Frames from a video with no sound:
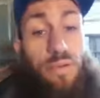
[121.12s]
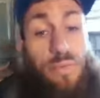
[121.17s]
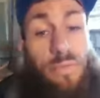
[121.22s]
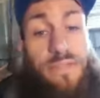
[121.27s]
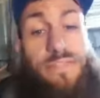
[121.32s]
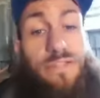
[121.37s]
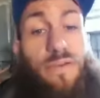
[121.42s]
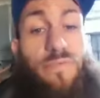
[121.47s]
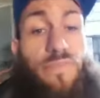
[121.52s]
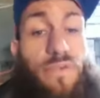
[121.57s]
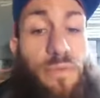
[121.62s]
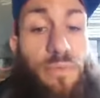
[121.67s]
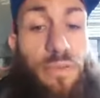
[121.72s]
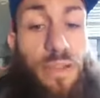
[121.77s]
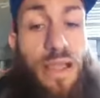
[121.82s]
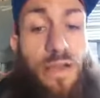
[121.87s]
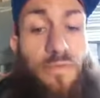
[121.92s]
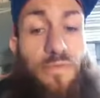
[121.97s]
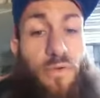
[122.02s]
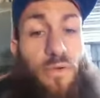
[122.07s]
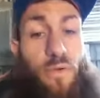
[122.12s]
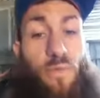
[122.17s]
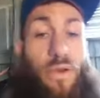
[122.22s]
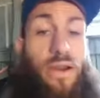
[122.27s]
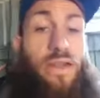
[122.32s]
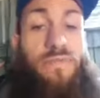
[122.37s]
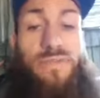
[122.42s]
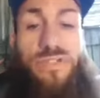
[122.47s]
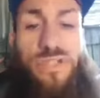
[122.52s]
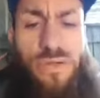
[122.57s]
myself on a platform,
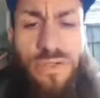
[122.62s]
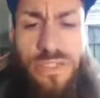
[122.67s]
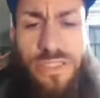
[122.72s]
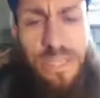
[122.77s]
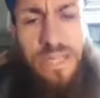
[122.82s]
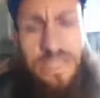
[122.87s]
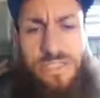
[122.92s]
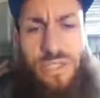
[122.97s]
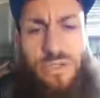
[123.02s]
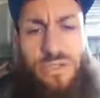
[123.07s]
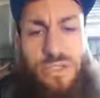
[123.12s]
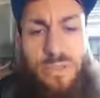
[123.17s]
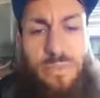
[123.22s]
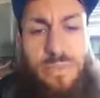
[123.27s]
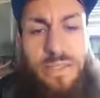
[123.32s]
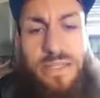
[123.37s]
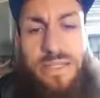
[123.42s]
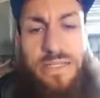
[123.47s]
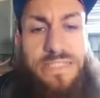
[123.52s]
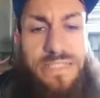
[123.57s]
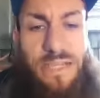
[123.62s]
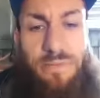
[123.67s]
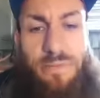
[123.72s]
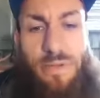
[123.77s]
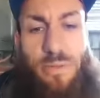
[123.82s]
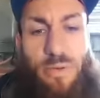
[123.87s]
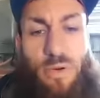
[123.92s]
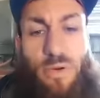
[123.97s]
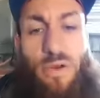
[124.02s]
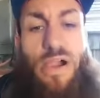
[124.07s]
whatever. So it's not socially
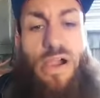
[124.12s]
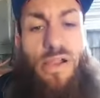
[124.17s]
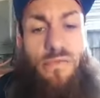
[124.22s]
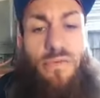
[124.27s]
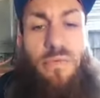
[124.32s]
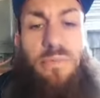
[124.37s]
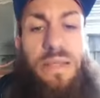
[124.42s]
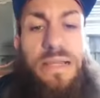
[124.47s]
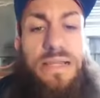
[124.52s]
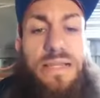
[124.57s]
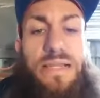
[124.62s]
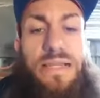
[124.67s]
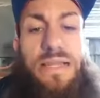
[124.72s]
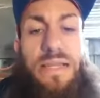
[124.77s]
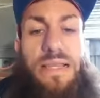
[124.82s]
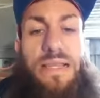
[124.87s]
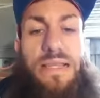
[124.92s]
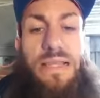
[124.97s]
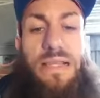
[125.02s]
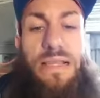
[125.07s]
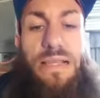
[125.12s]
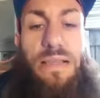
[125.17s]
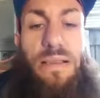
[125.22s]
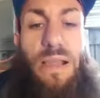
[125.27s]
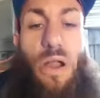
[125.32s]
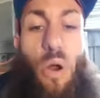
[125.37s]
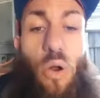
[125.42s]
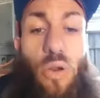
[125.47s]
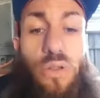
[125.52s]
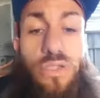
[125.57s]
acceptable for me to
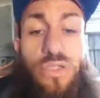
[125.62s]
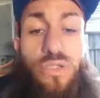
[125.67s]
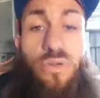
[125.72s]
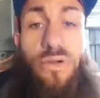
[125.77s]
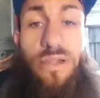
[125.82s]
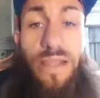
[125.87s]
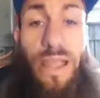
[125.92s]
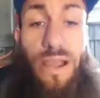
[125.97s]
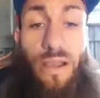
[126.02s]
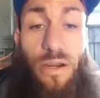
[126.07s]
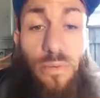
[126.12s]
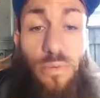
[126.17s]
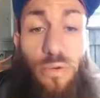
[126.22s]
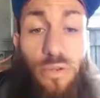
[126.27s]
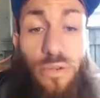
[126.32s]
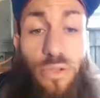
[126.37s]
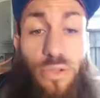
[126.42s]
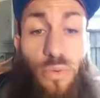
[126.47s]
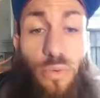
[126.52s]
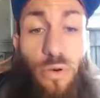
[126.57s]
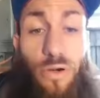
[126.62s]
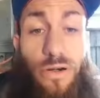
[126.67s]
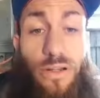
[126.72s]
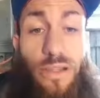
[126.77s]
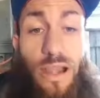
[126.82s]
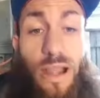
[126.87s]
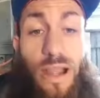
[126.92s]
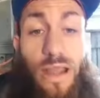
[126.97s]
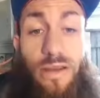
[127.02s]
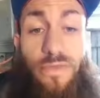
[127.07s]
hold you accountable to the word of
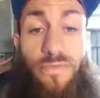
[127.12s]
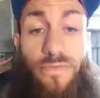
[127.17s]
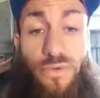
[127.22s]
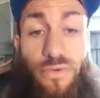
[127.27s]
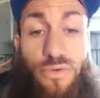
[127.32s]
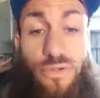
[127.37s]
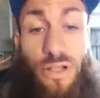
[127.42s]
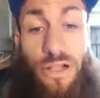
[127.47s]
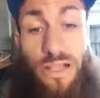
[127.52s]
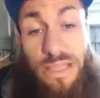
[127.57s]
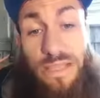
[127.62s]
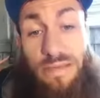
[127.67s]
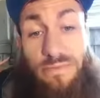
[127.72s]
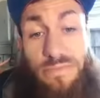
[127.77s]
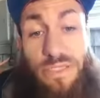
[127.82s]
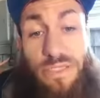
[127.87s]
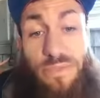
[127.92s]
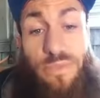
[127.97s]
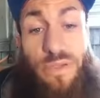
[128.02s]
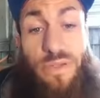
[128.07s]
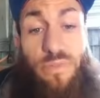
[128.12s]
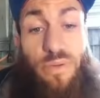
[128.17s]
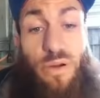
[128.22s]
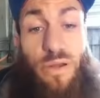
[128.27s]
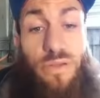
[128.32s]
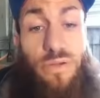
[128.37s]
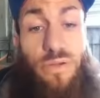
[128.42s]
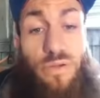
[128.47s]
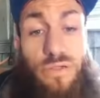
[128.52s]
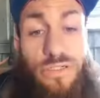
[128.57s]
God if you claim to be a
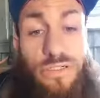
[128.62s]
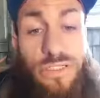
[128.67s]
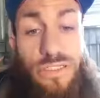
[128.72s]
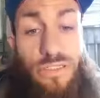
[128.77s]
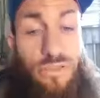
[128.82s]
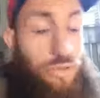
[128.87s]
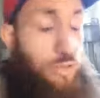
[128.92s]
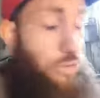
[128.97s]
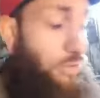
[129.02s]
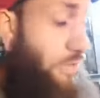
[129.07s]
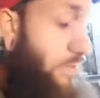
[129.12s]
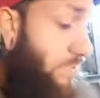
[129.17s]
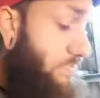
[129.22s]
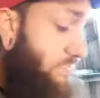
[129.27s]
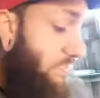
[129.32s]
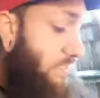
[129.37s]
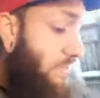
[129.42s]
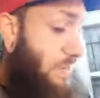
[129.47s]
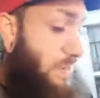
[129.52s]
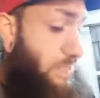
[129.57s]
brother or a sister in Christ.